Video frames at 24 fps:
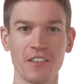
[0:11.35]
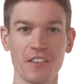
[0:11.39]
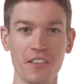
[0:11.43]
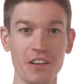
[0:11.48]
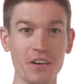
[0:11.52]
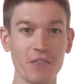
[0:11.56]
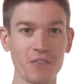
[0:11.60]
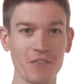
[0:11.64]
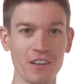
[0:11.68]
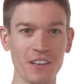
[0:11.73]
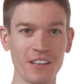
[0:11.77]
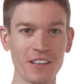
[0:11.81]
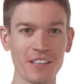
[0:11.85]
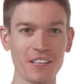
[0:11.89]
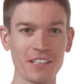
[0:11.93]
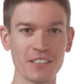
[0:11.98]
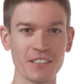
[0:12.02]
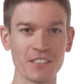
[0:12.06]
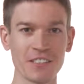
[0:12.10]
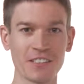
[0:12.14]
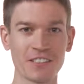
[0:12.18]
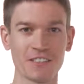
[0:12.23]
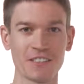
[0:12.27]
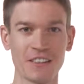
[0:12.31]
then
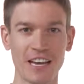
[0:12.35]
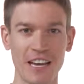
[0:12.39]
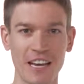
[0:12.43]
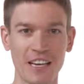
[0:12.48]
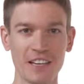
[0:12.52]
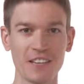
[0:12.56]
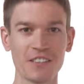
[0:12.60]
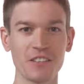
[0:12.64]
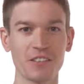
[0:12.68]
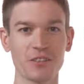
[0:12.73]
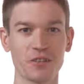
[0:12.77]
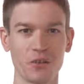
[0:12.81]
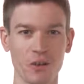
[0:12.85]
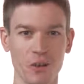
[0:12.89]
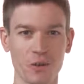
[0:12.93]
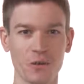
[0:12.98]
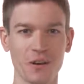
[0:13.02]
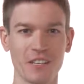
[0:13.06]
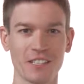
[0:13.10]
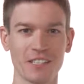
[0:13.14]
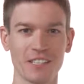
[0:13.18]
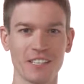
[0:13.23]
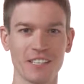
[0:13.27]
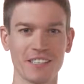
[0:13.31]
affiliates, and
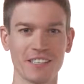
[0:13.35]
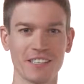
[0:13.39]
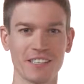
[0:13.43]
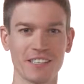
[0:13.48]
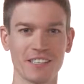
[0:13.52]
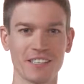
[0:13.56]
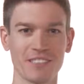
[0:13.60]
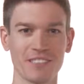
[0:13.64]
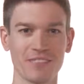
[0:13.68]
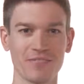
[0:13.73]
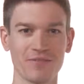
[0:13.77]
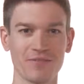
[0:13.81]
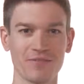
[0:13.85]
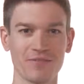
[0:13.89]
doorway sites.